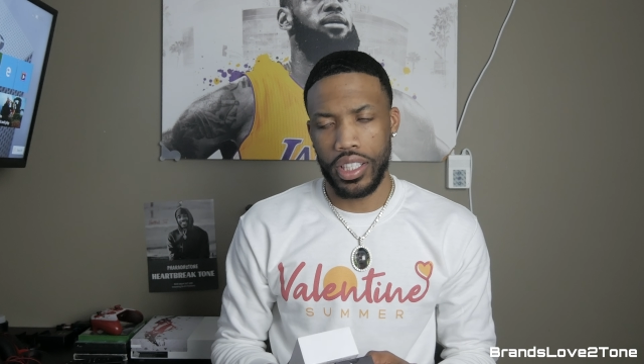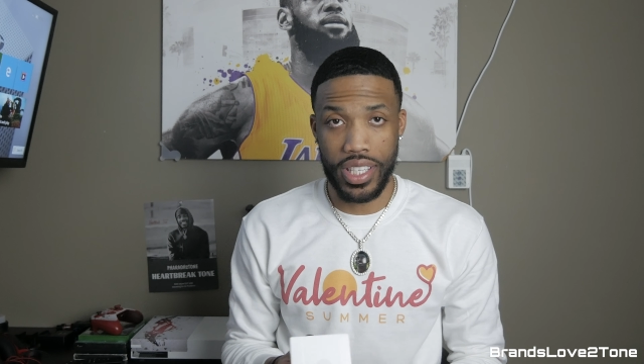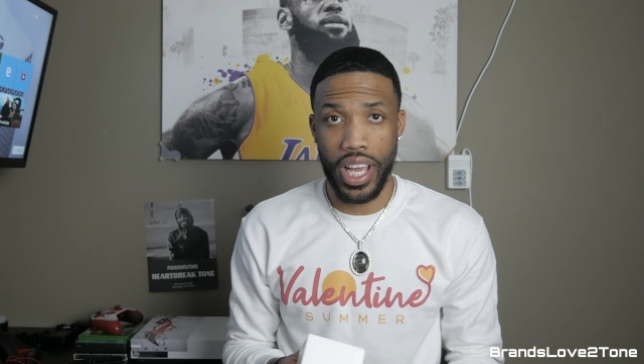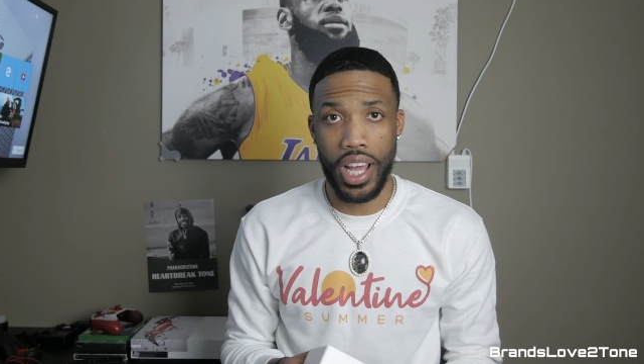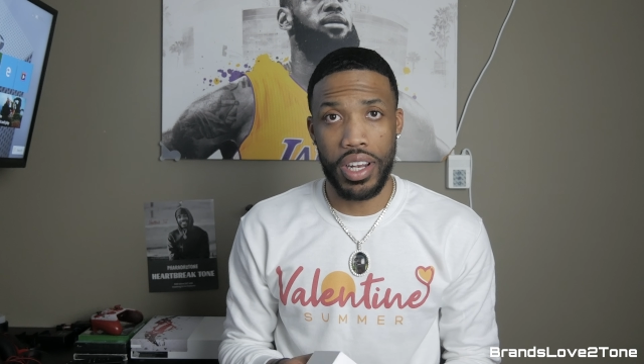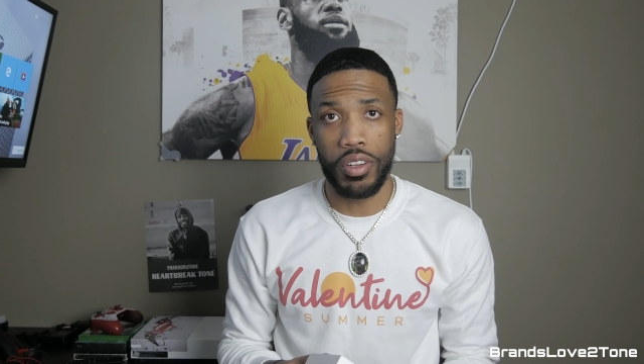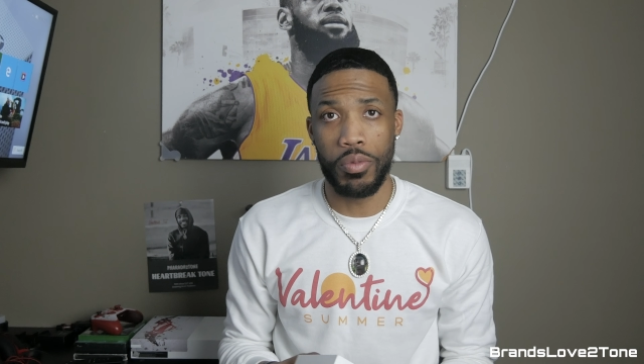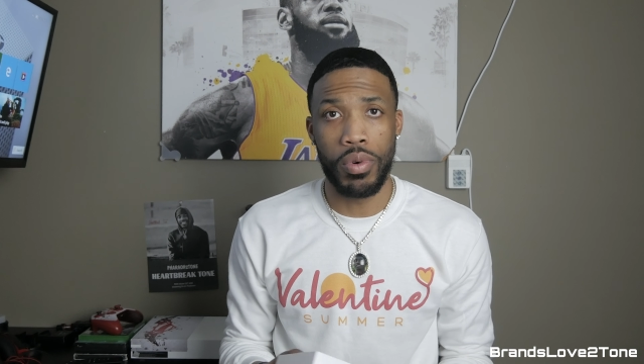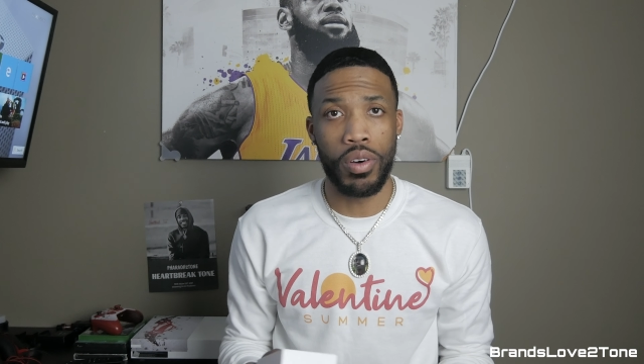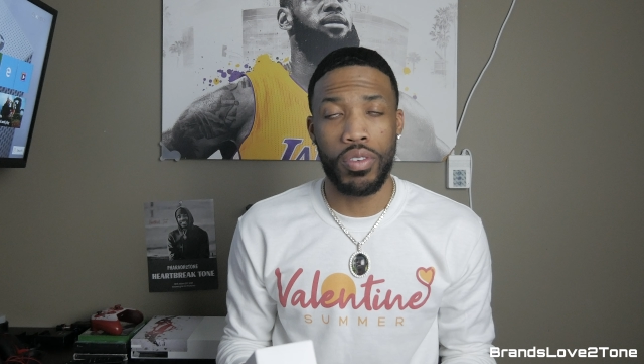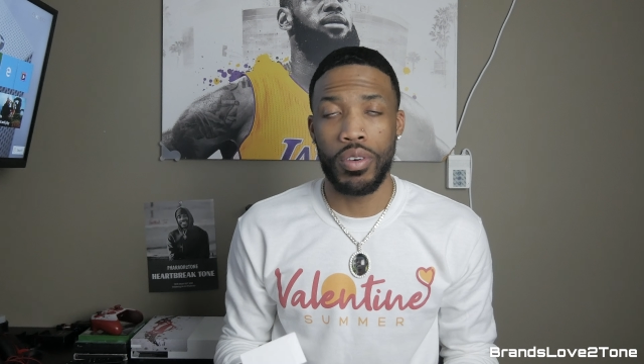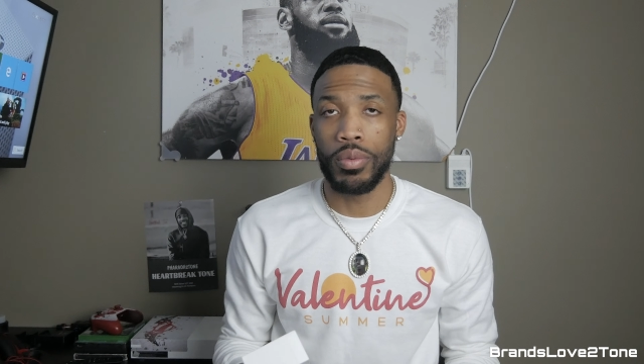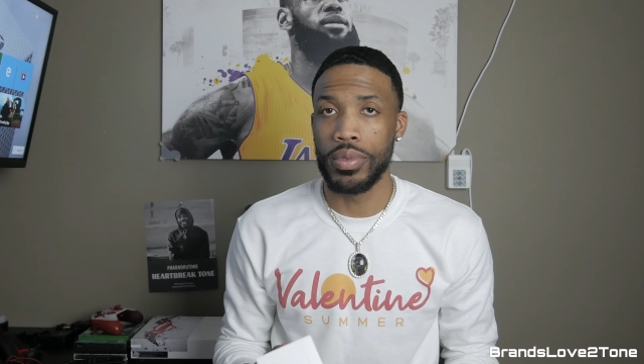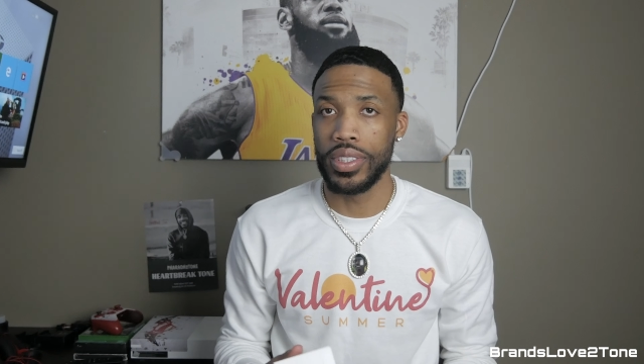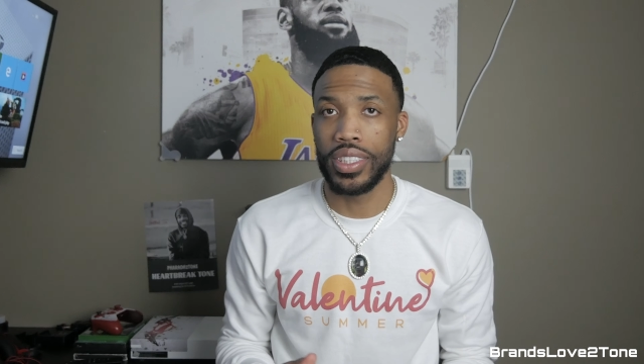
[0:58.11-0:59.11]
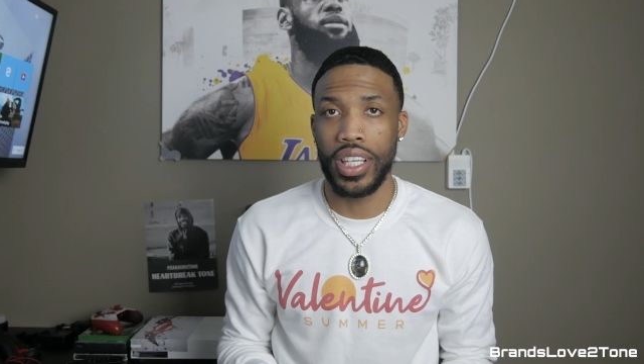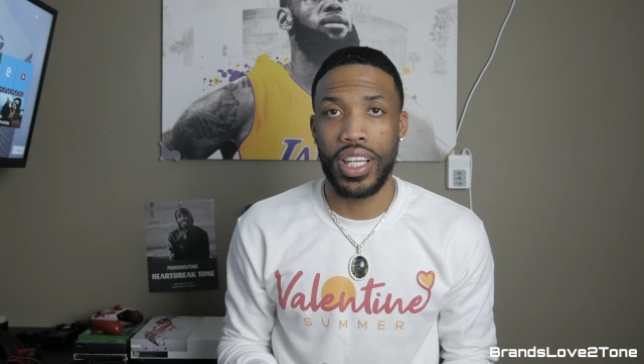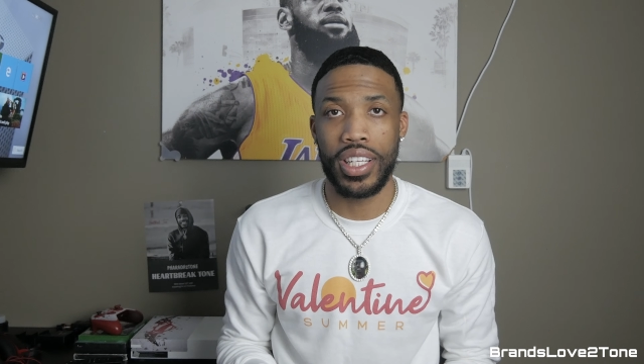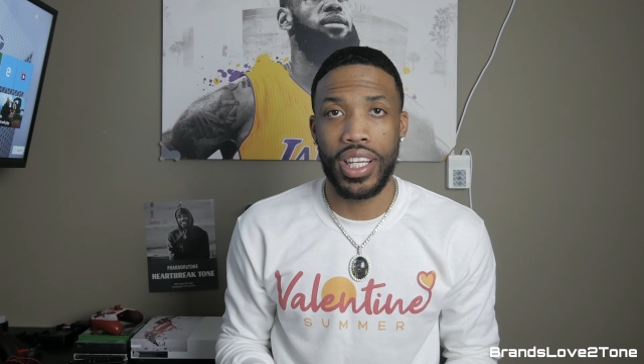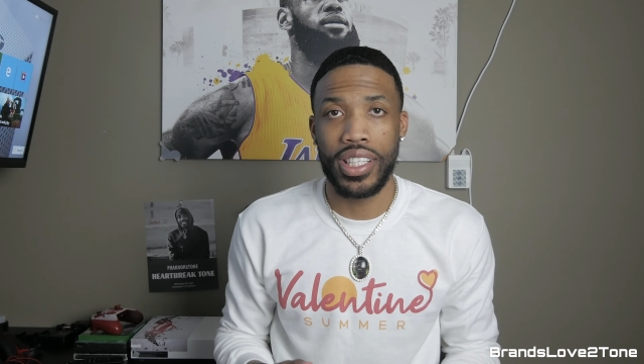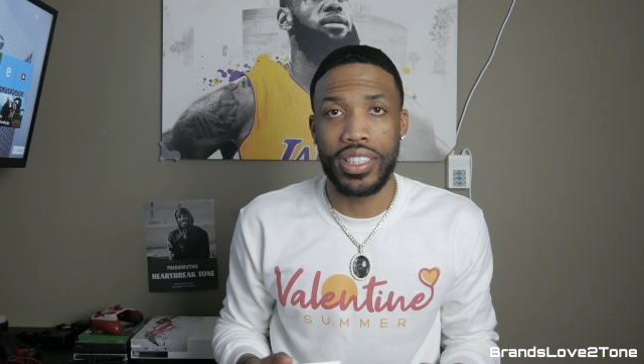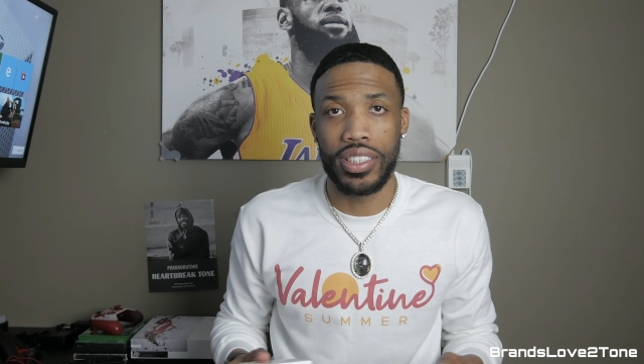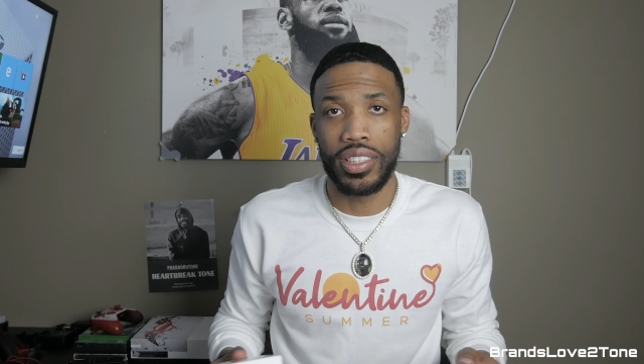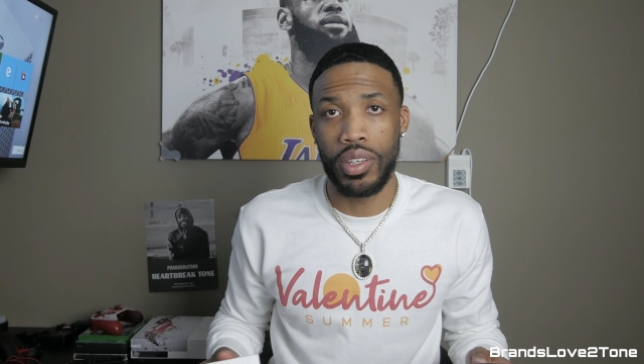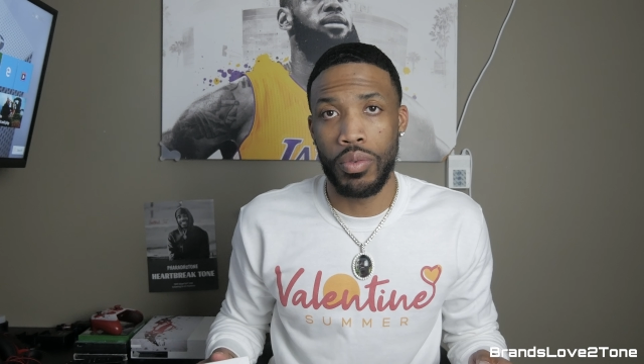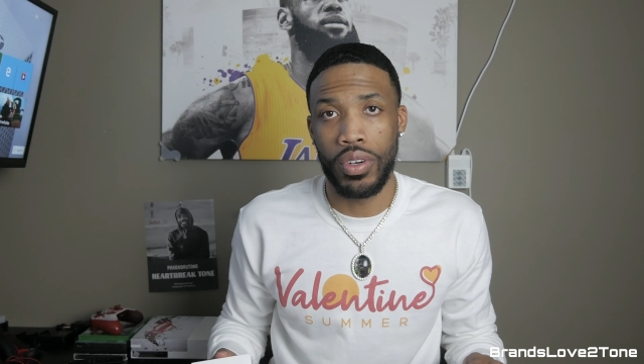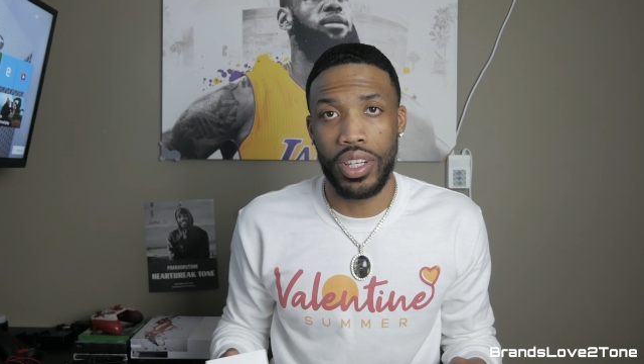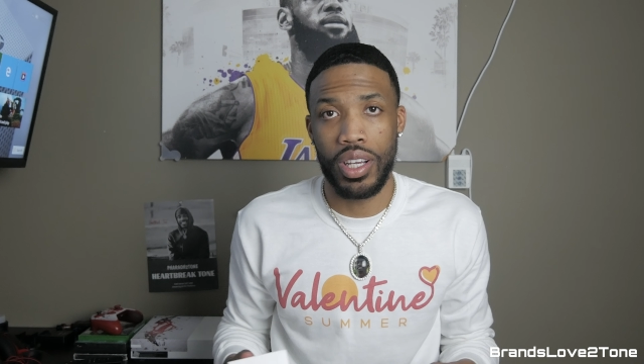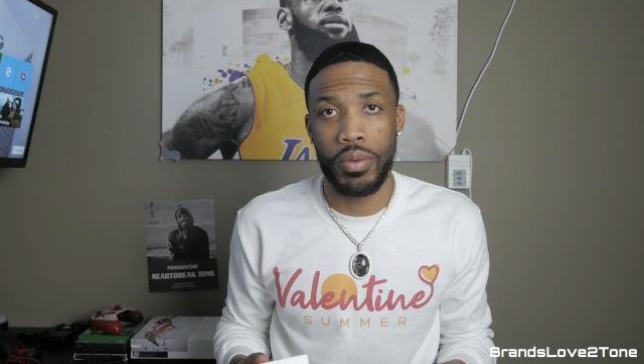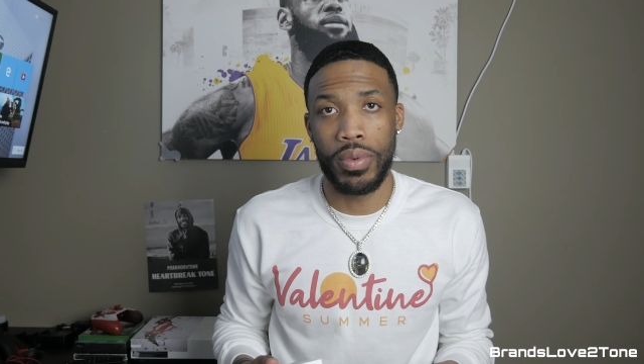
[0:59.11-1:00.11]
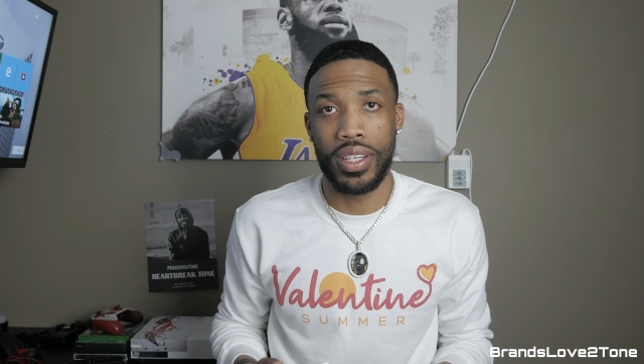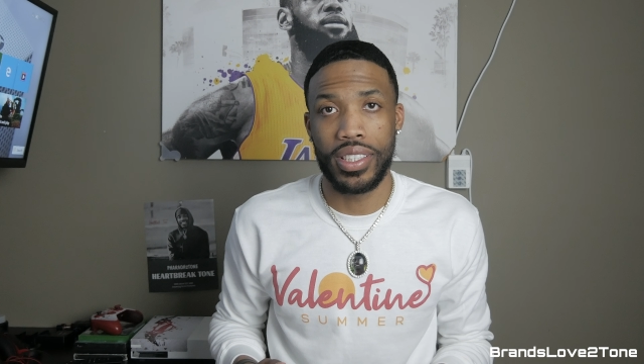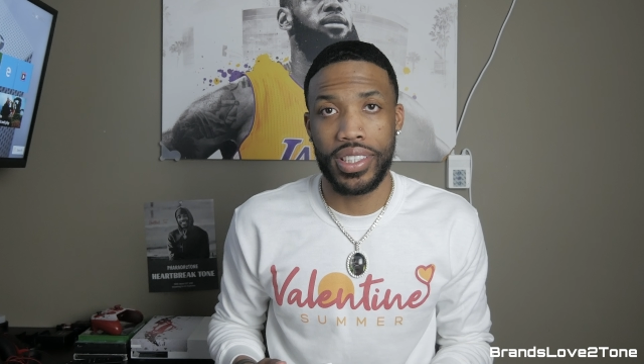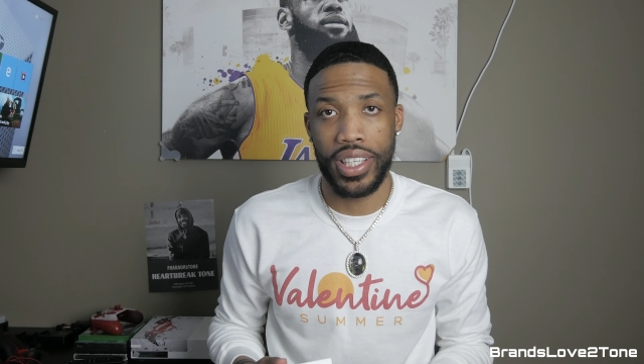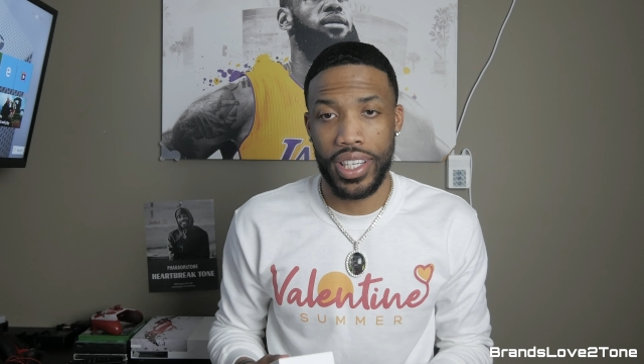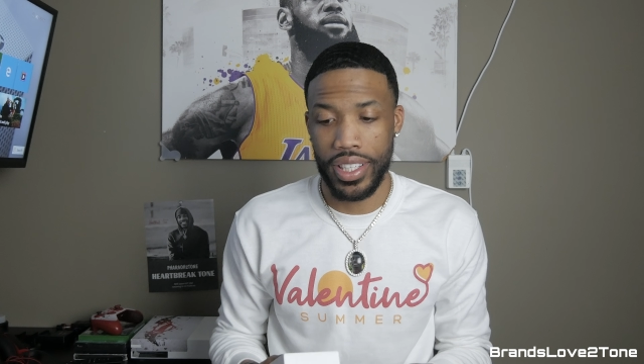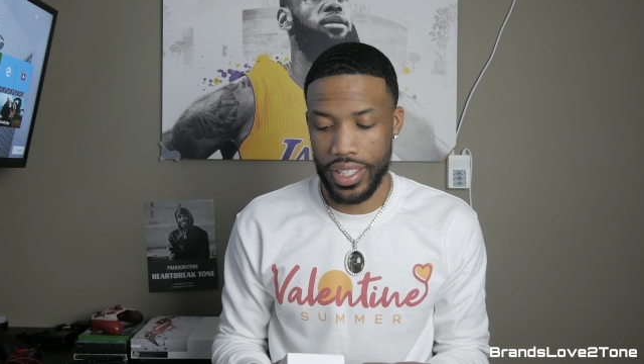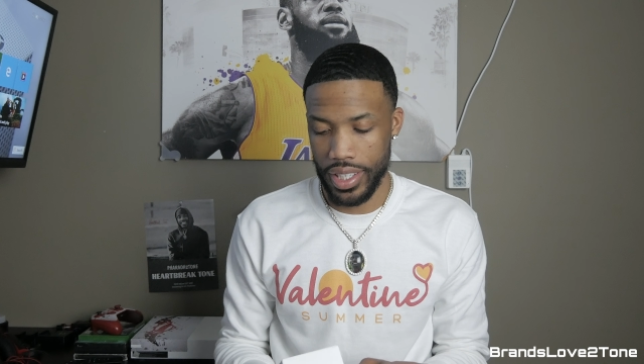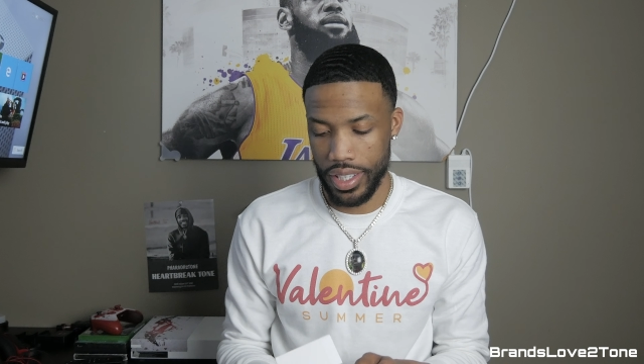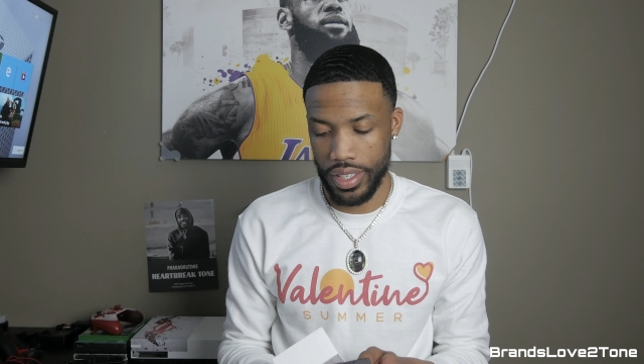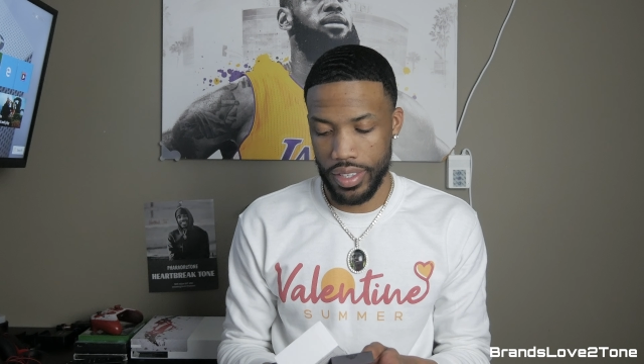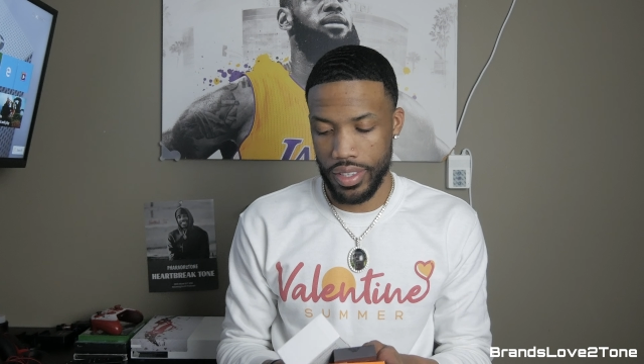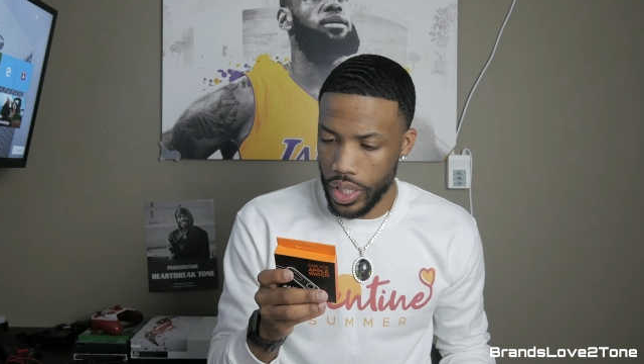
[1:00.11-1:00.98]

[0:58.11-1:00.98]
So I do both on the same day since they want to come at the same time.